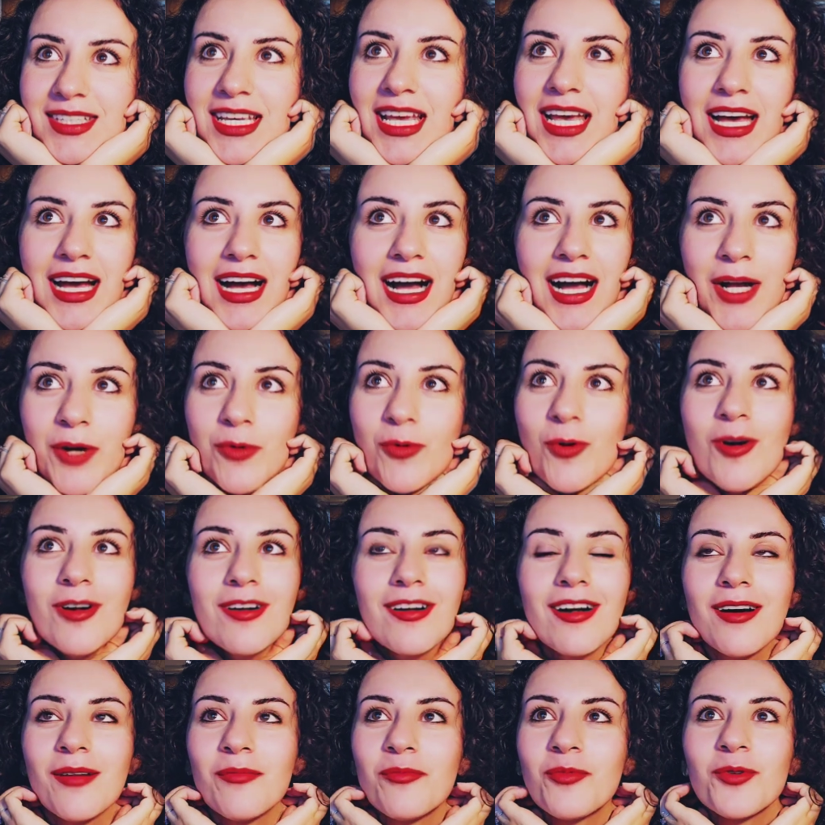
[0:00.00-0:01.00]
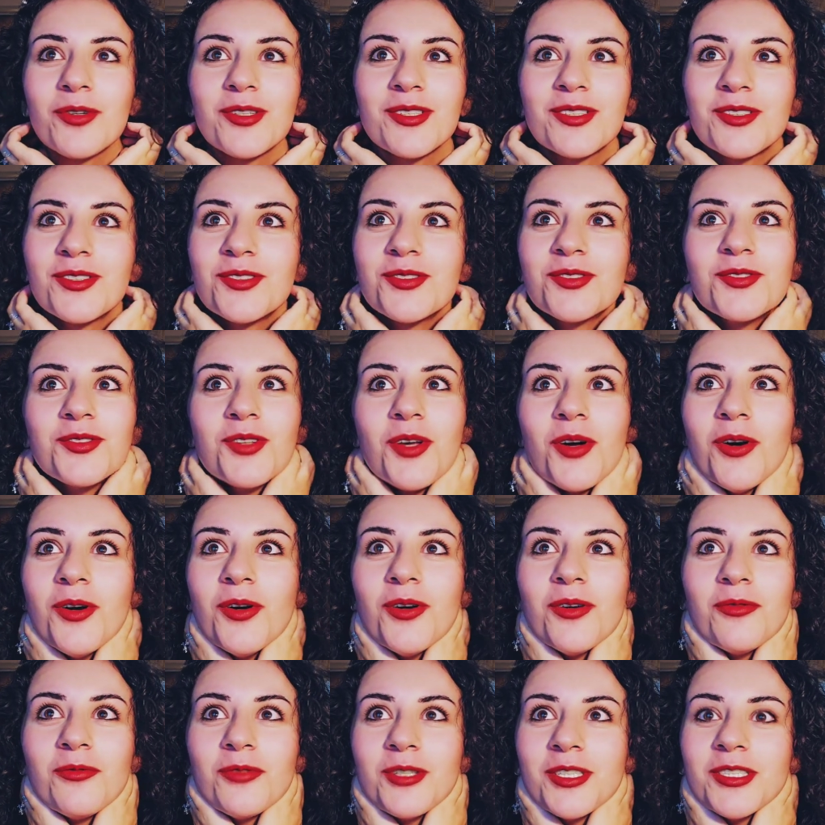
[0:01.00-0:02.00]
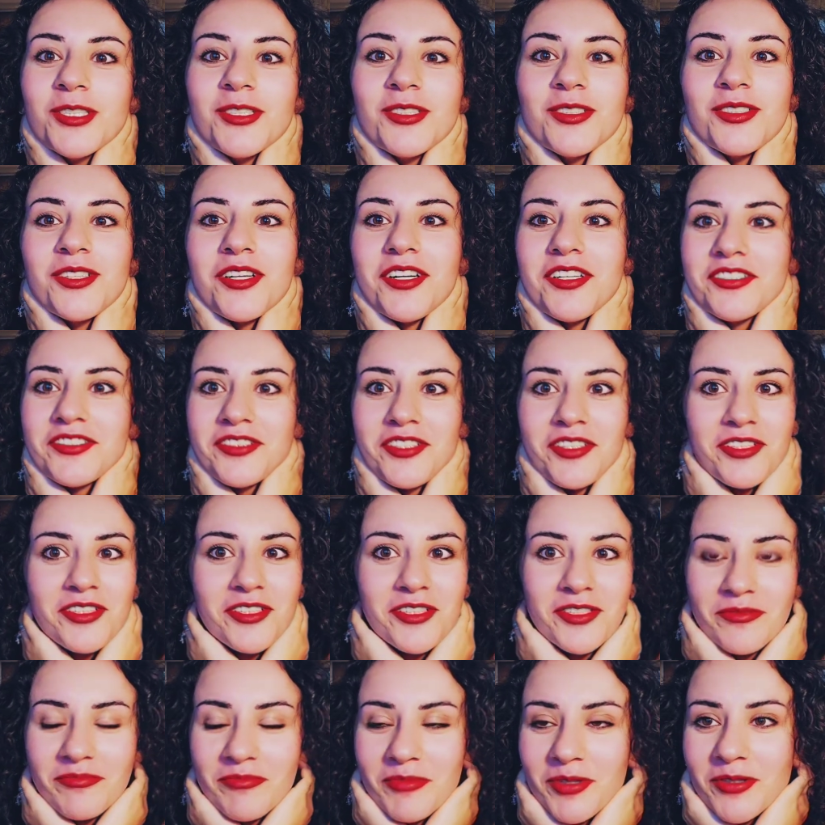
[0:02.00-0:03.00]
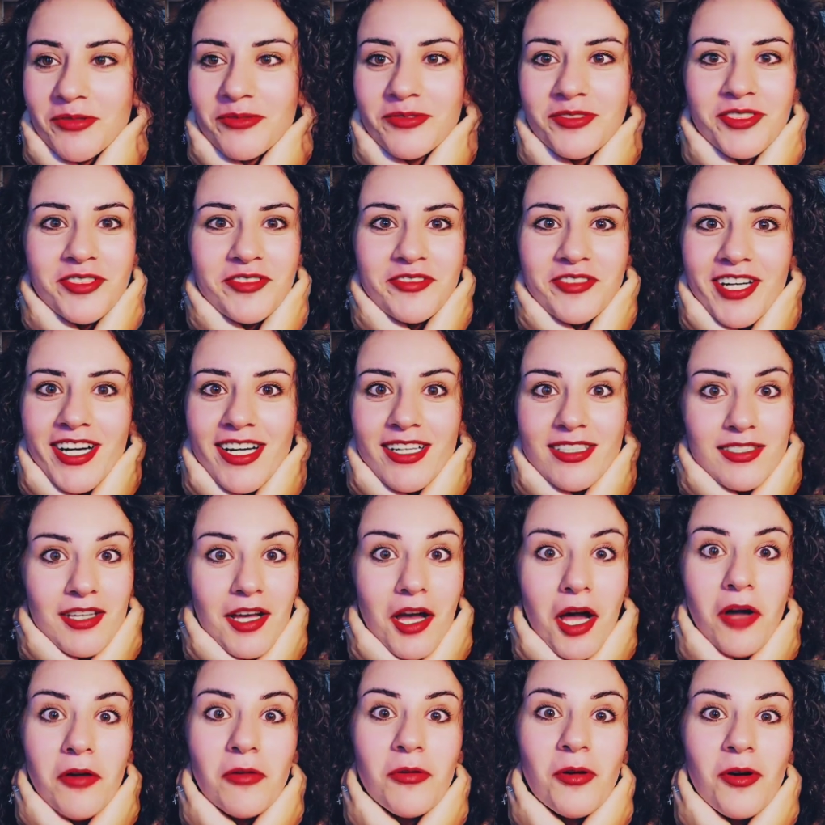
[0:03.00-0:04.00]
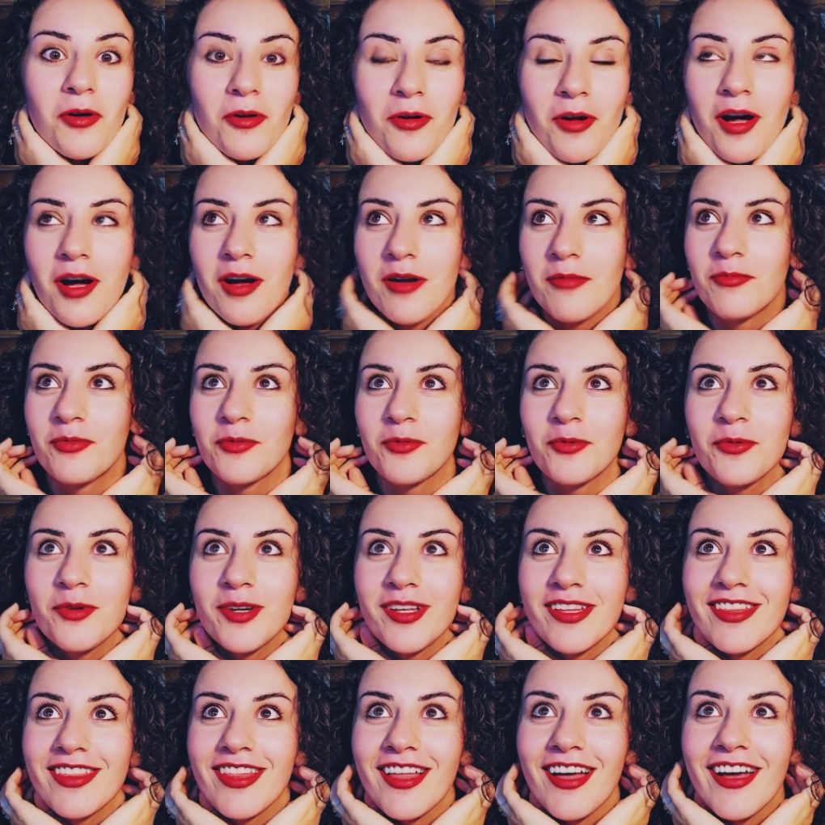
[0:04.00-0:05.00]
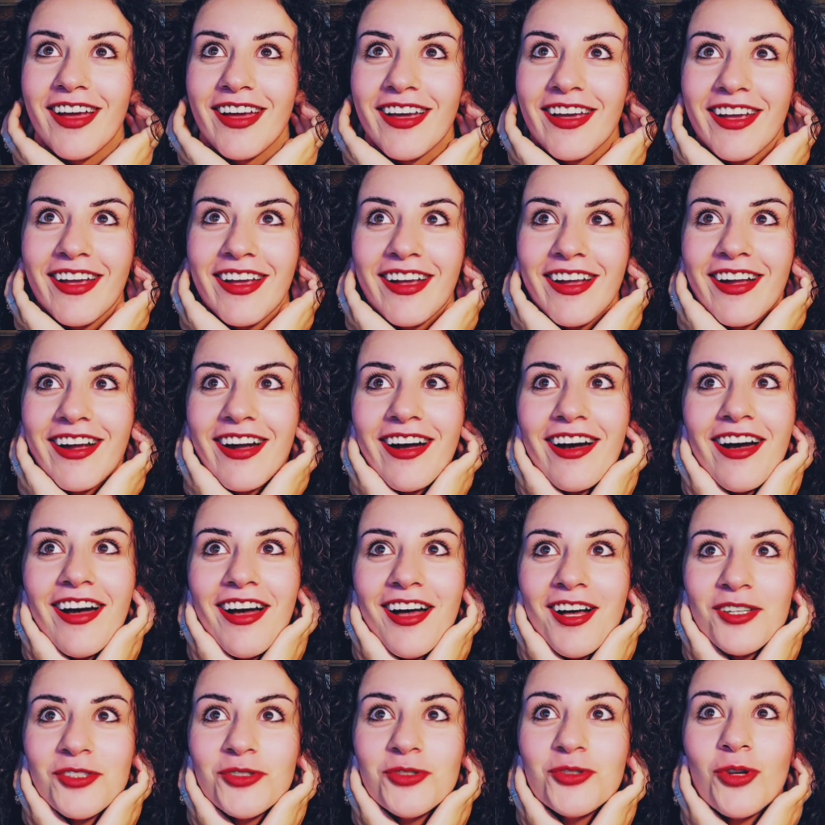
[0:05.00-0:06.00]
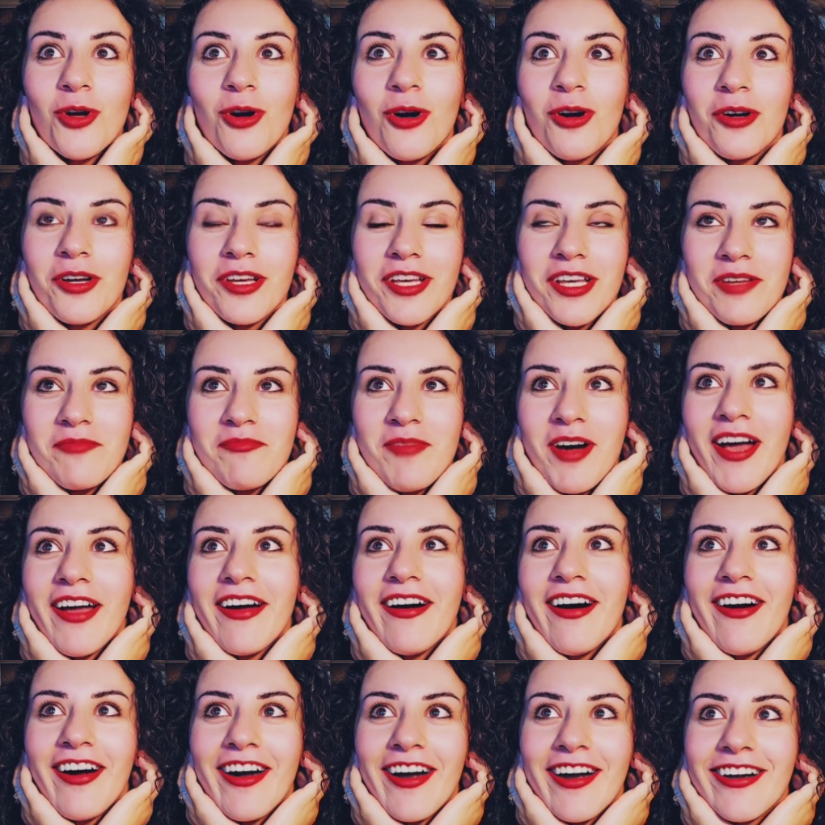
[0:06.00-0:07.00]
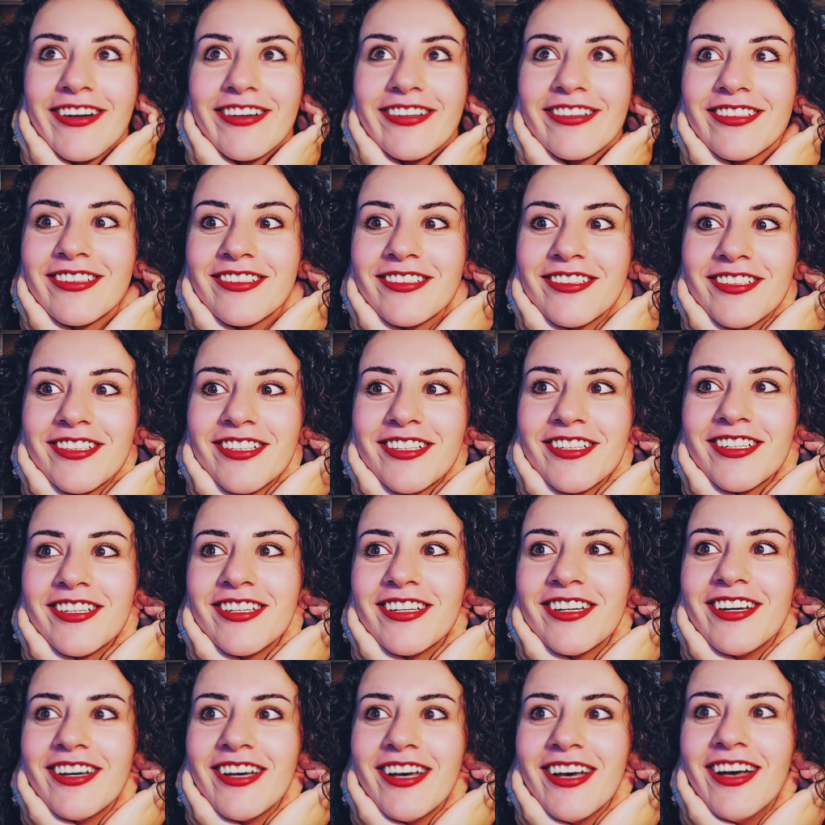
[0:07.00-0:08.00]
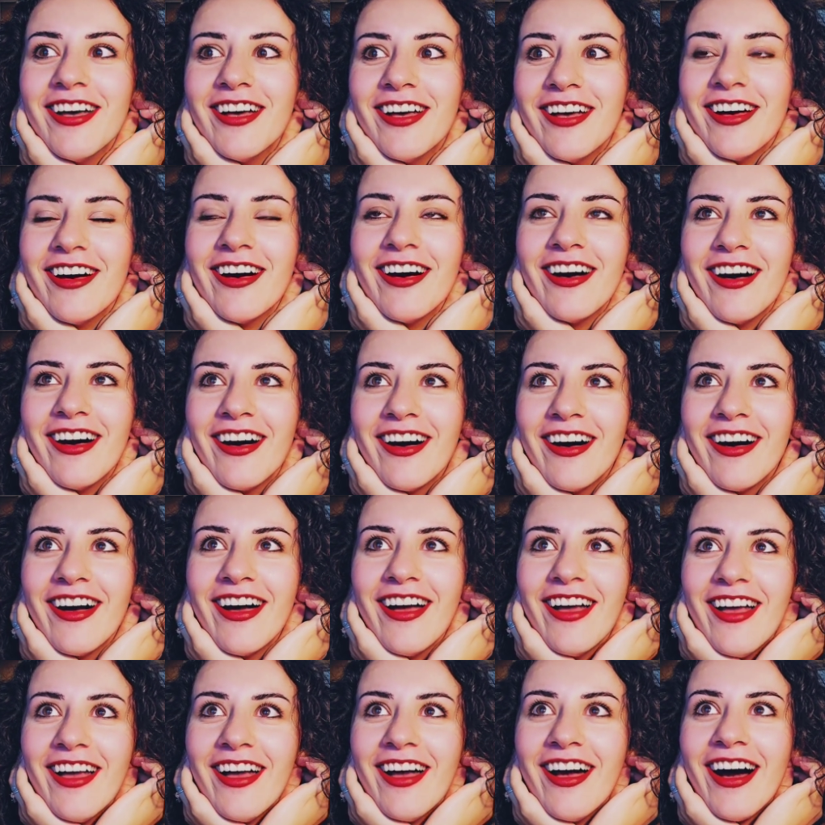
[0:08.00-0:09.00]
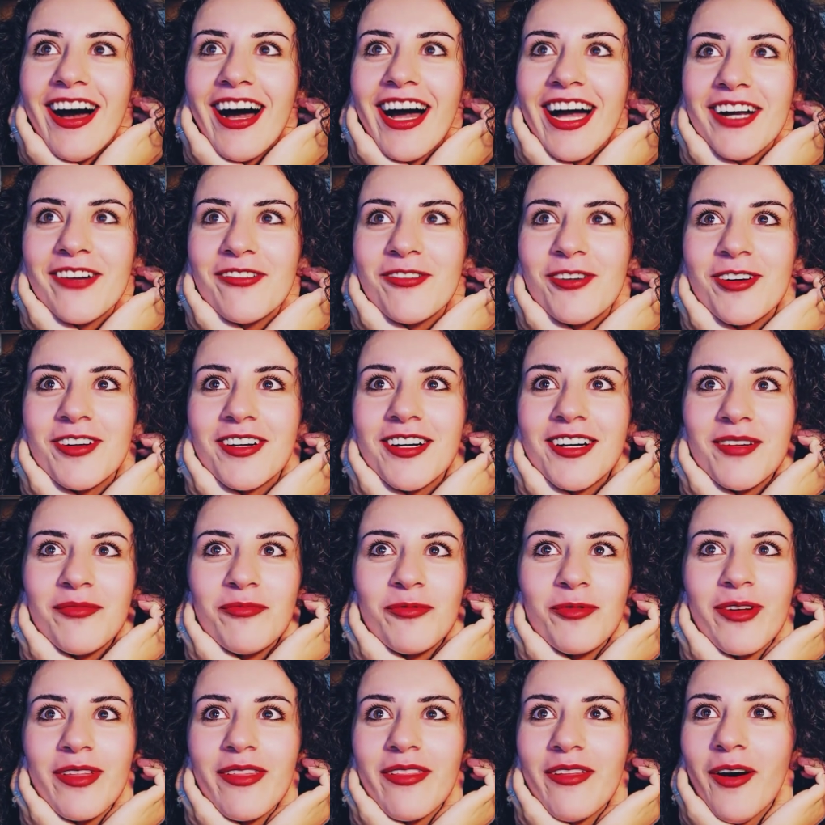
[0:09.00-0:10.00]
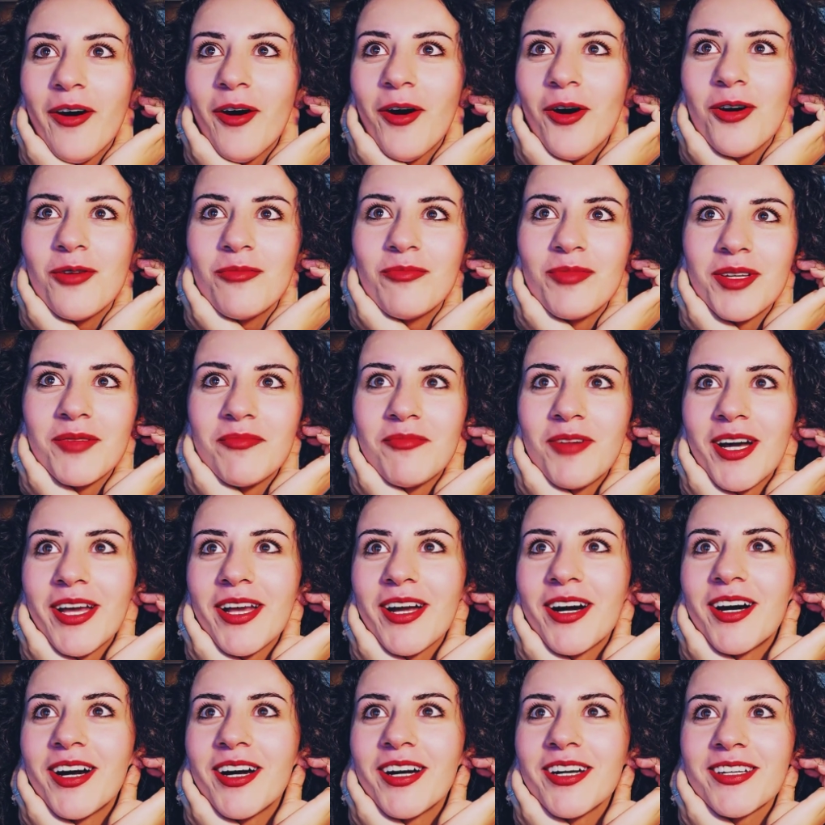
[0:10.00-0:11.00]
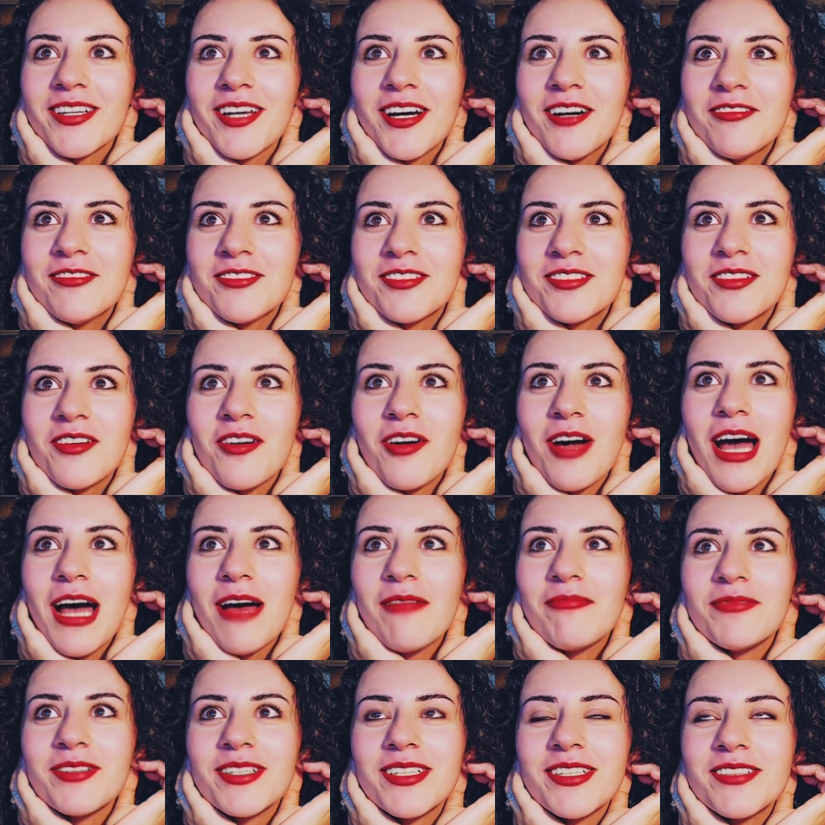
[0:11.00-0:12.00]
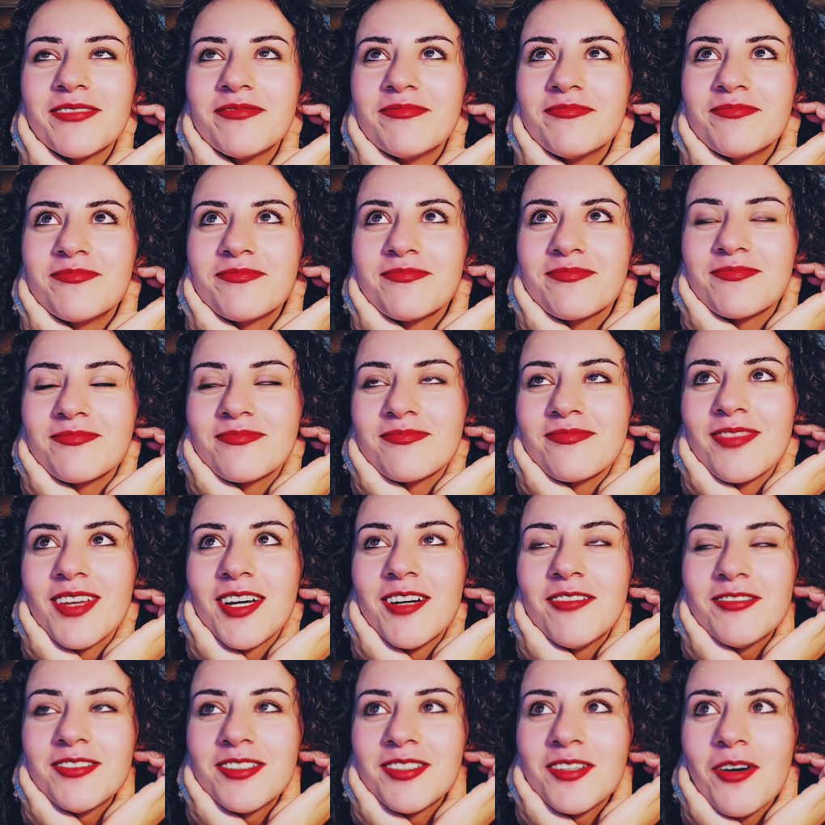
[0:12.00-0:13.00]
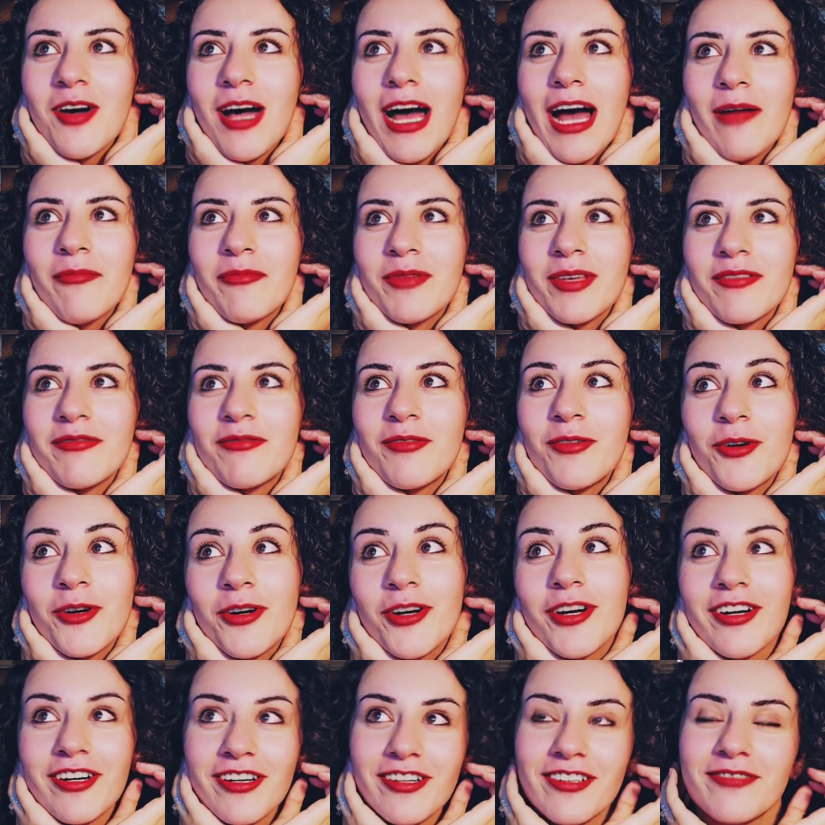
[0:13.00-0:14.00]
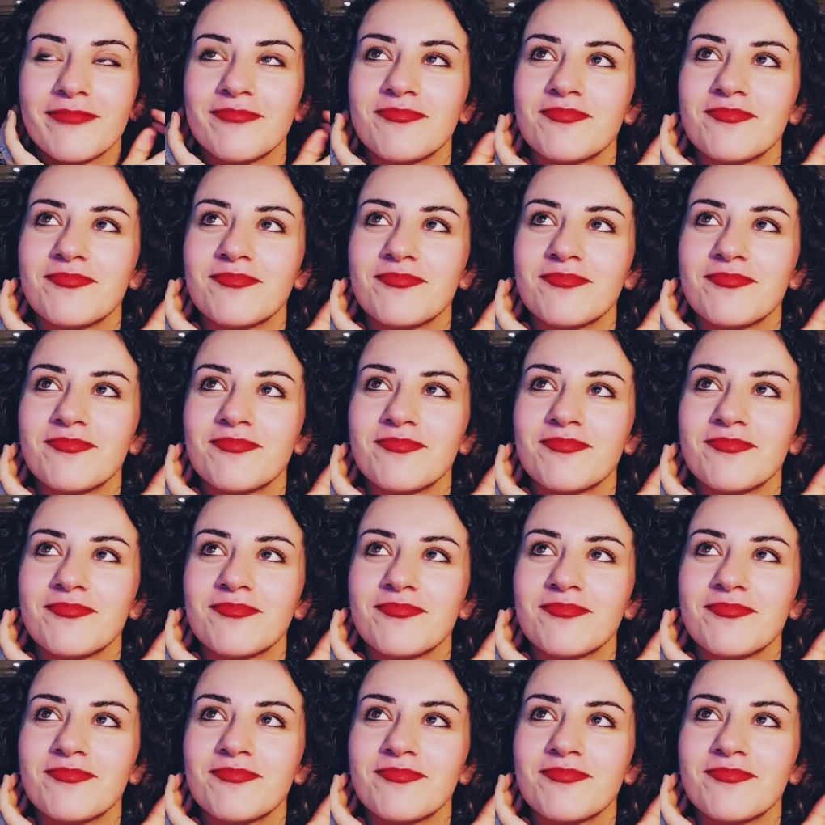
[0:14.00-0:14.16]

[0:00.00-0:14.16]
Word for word: I woke up with so with such a good mood, you guys. I woke up with like joy in my heart. I woke up with hope in my heart. I was so happy. I was so happy for her.